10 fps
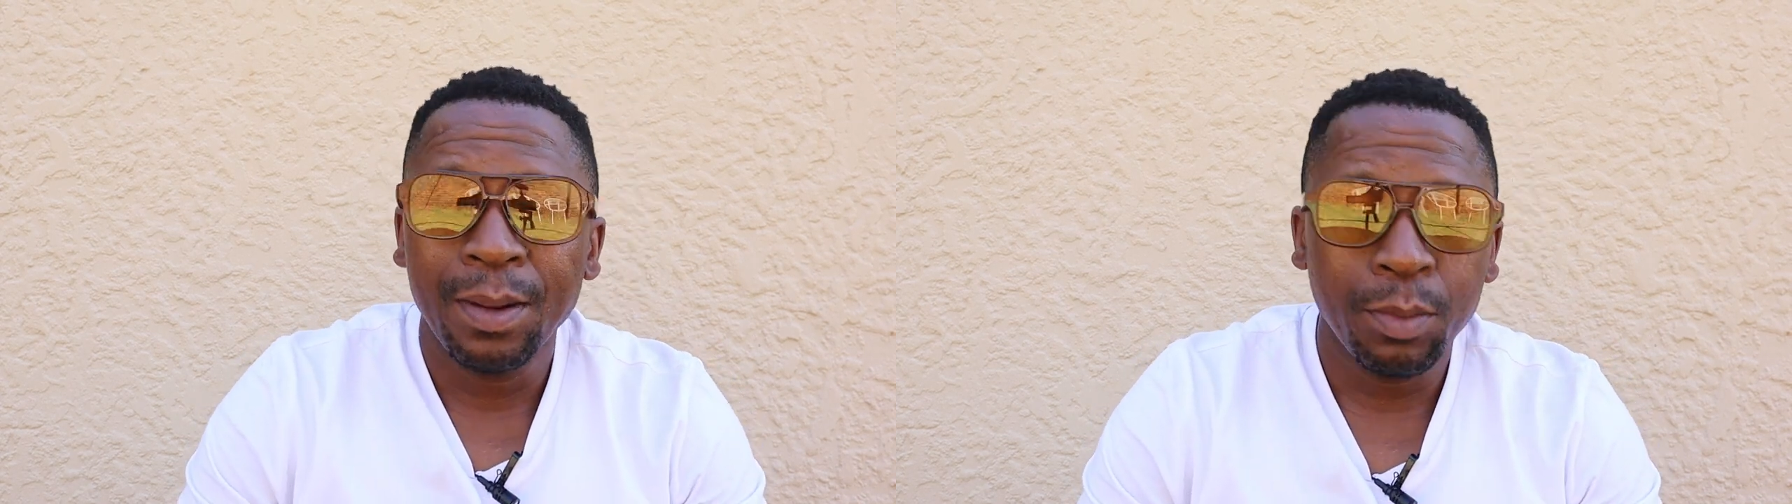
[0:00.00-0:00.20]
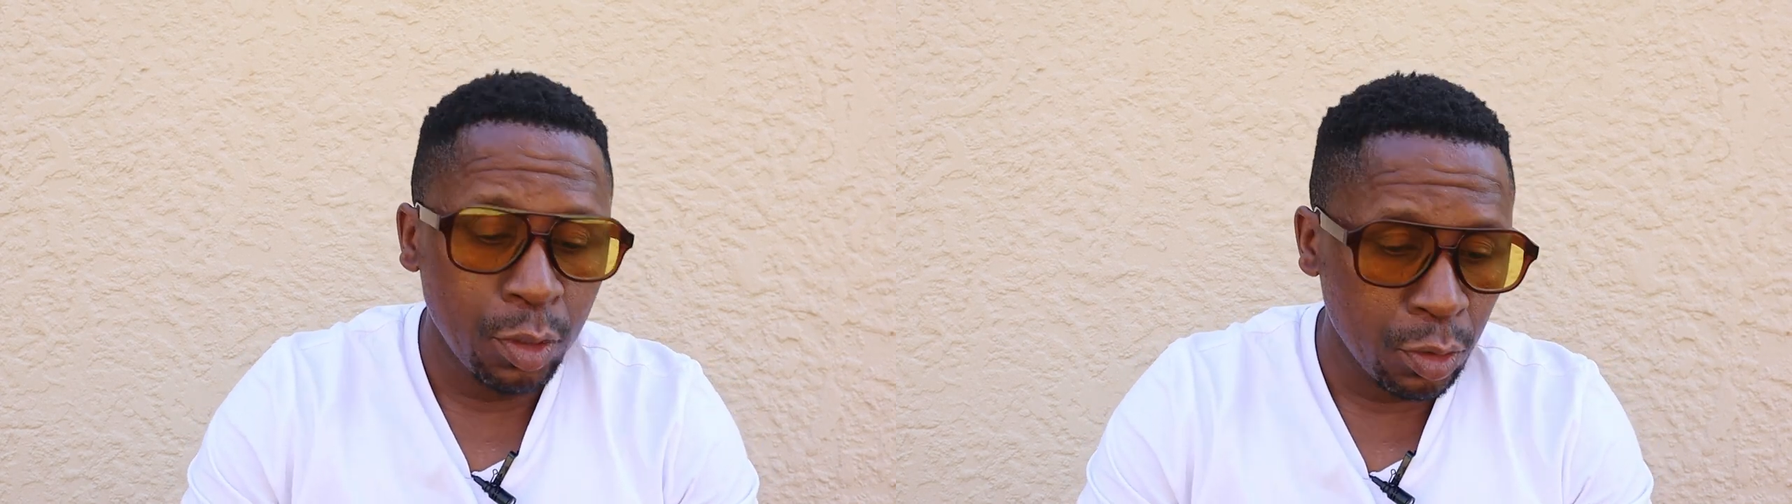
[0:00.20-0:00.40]

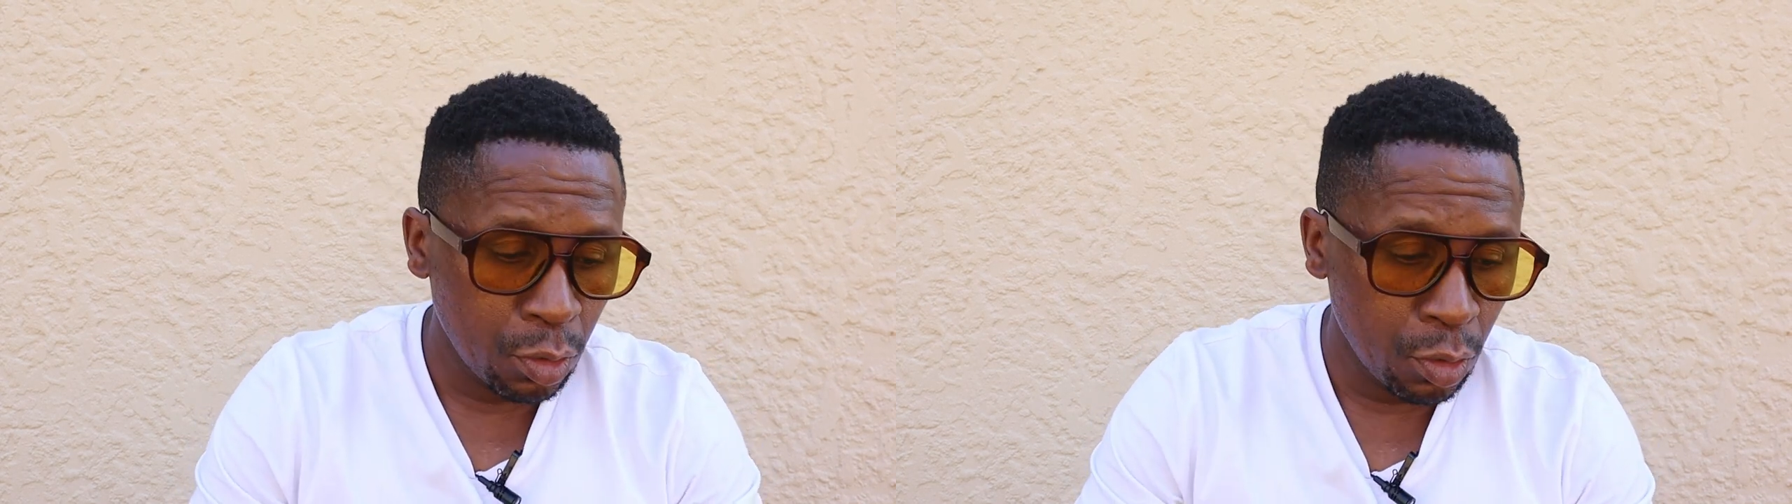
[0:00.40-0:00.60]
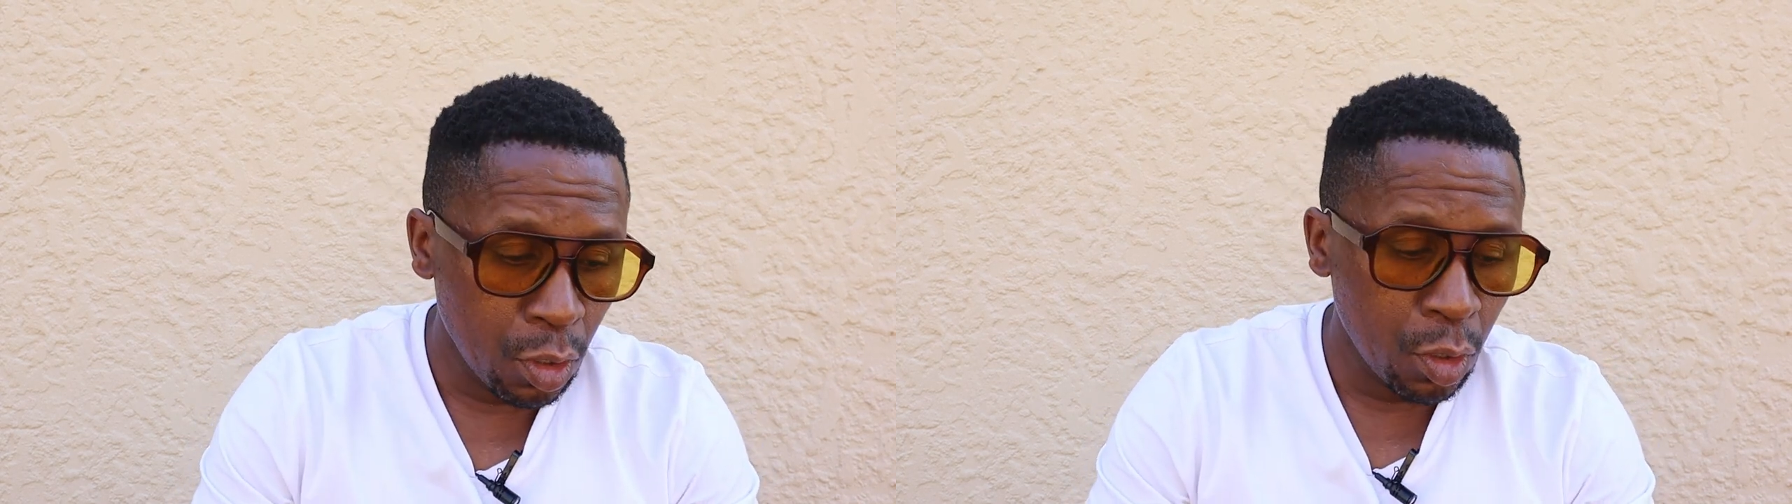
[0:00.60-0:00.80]
I'm good
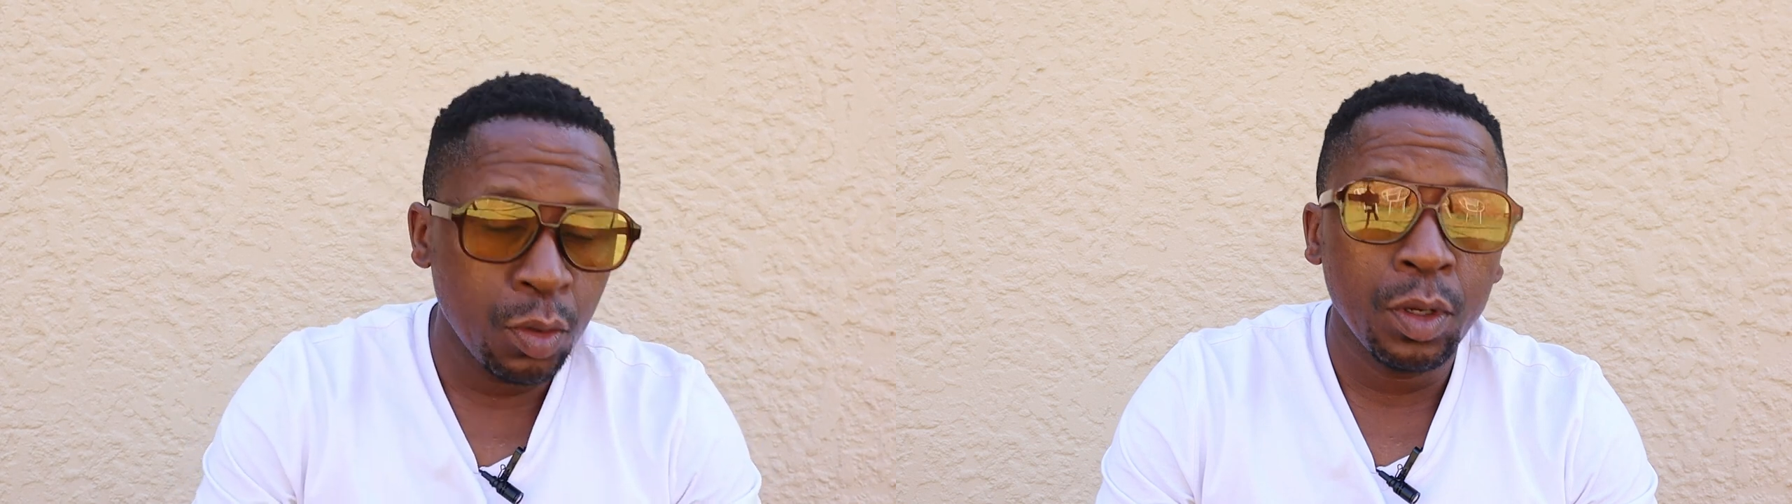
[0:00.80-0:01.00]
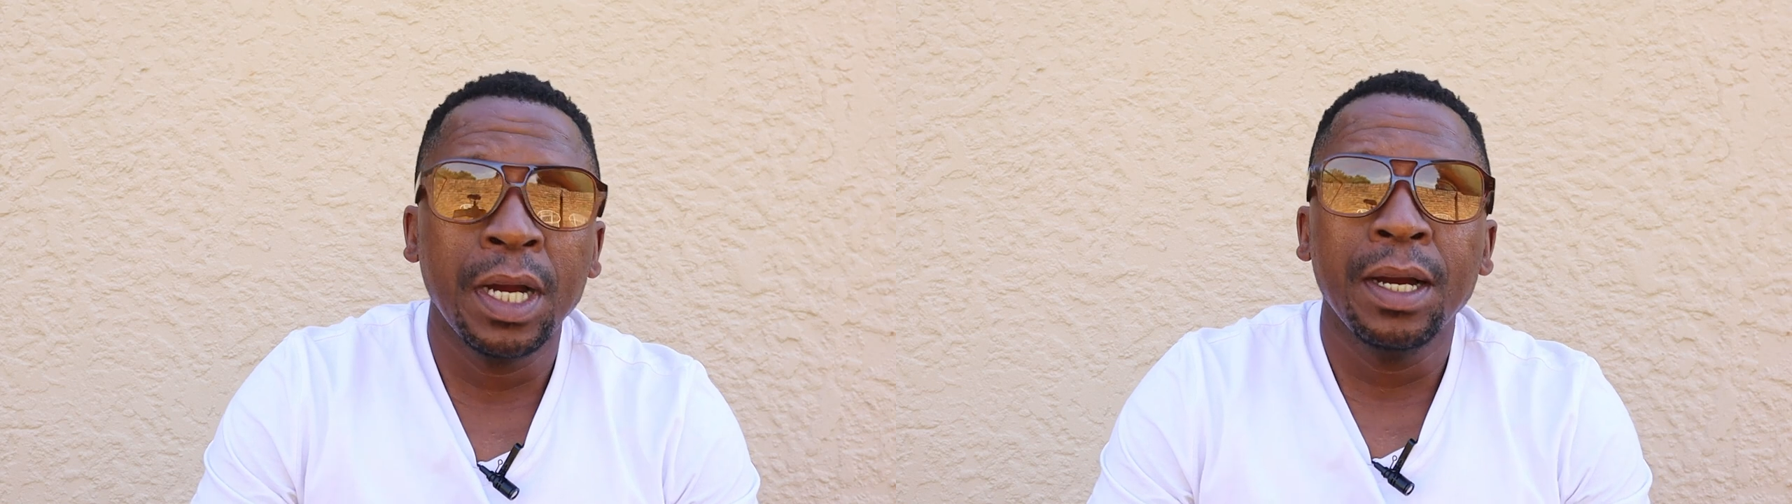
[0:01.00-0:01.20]
to
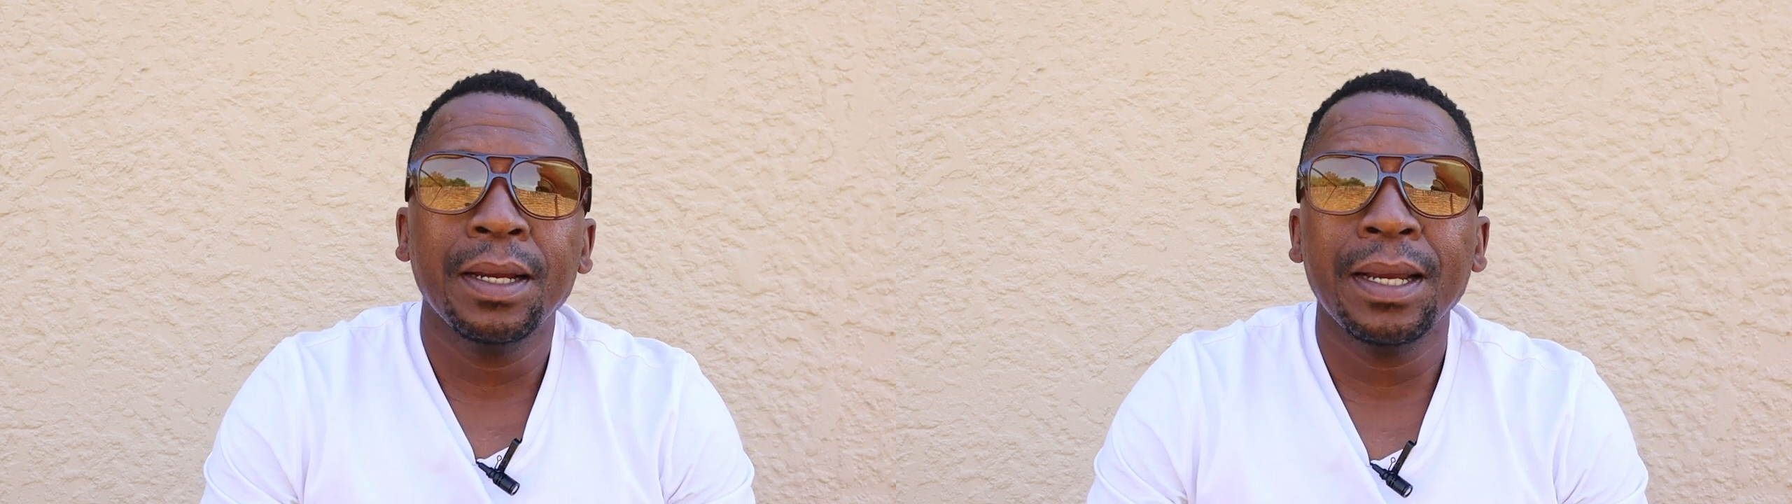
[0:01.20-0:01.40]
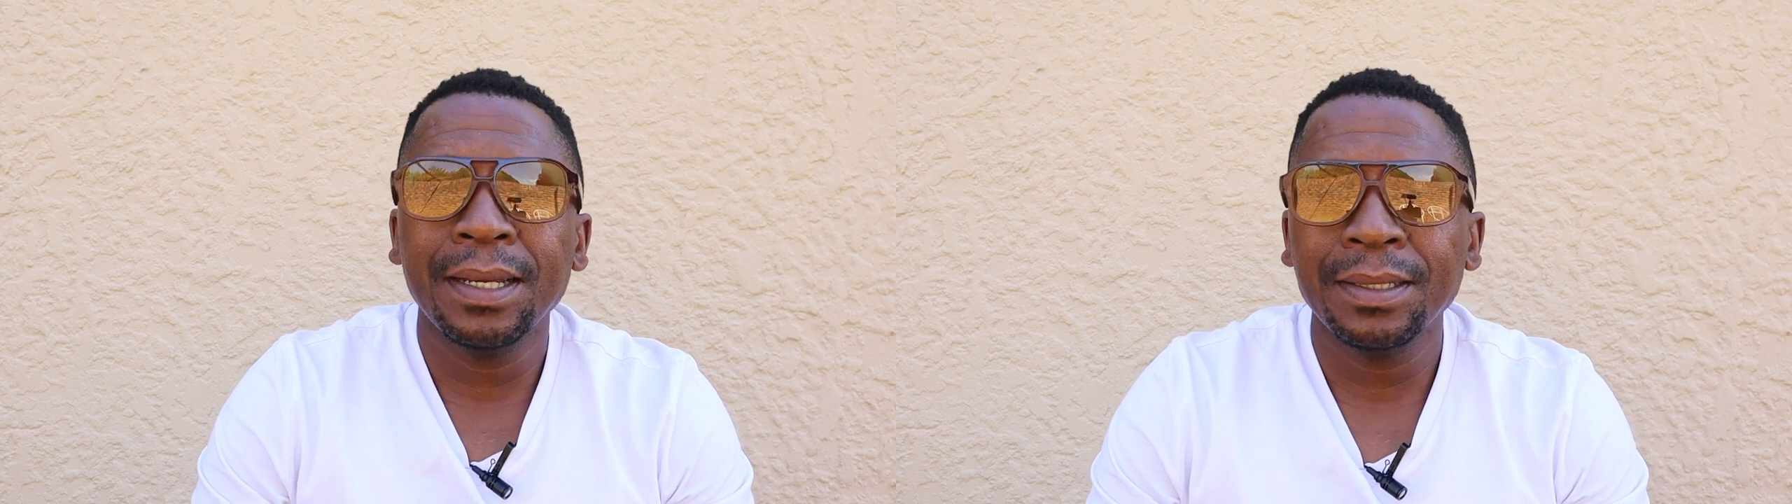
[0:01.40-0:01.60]
go.
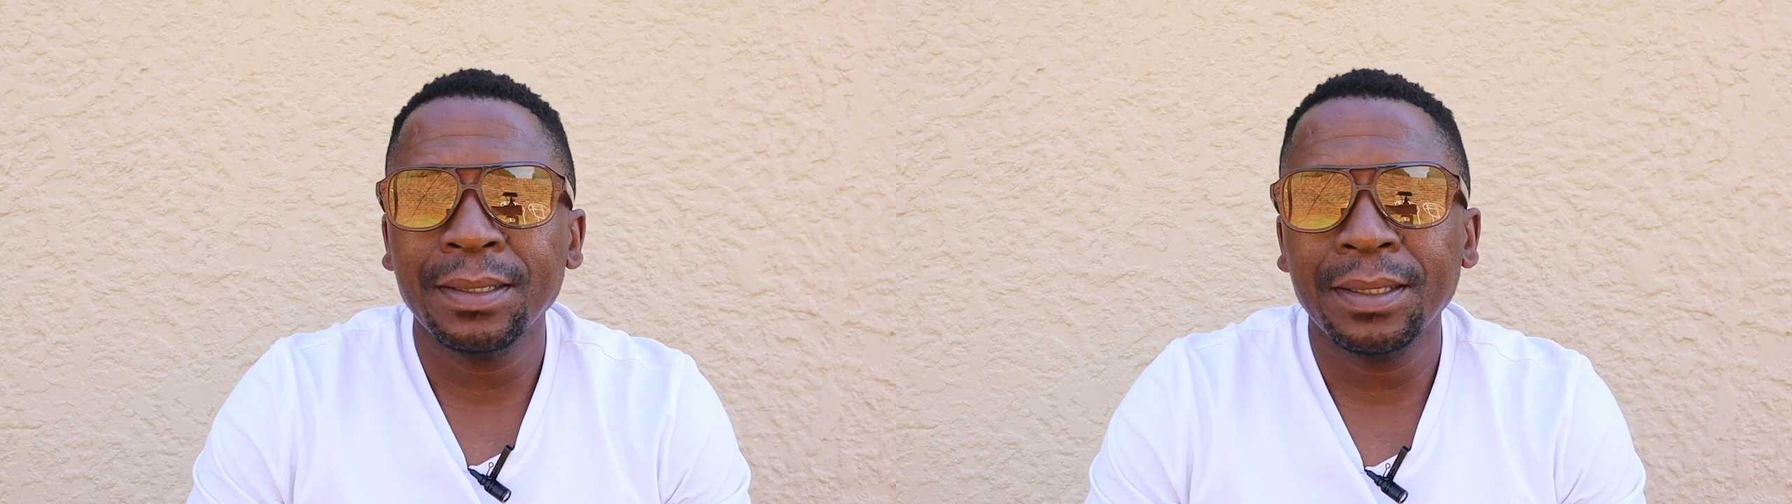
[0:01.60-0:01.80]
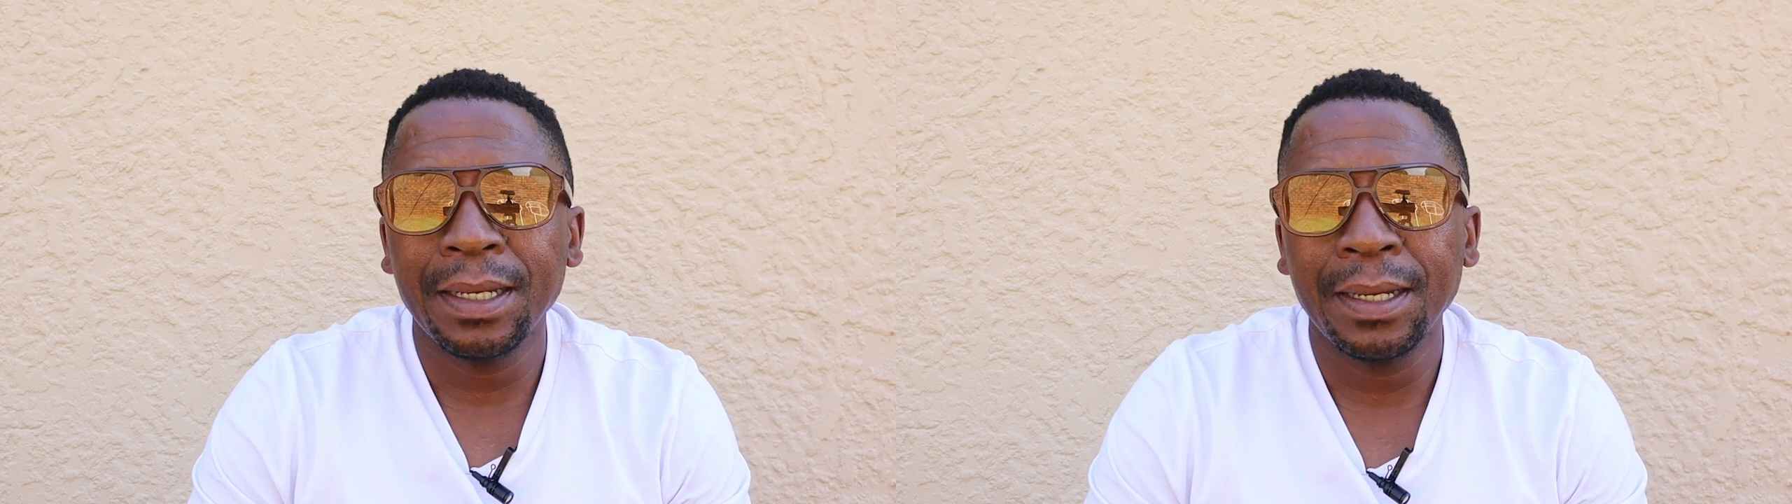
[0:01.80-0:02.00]

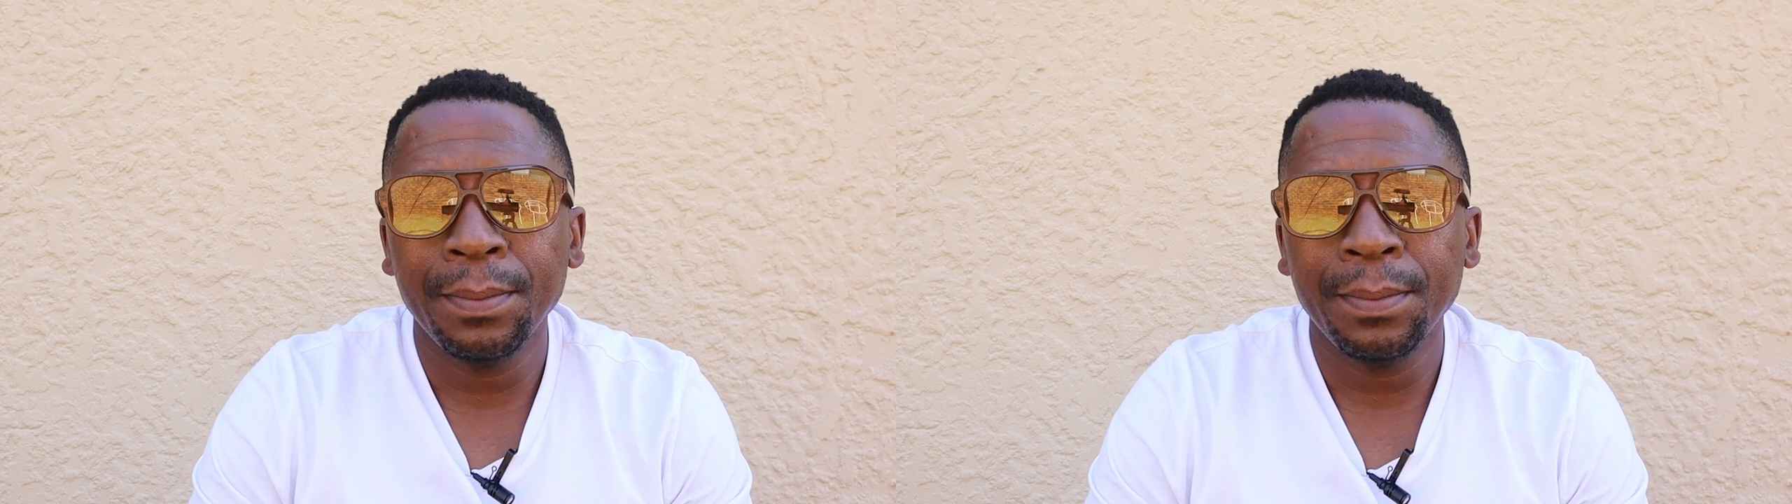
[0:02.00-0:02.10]
Guys,